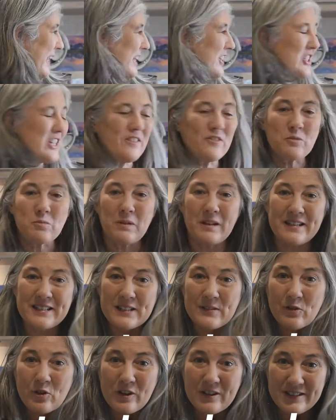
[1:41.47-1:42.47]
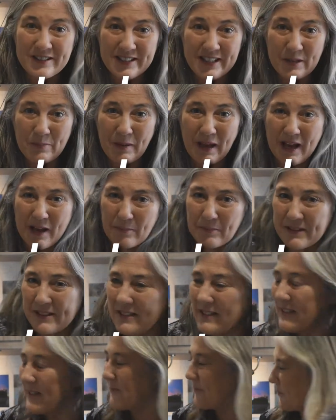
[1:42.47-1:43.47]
each have a place for our CPAPs.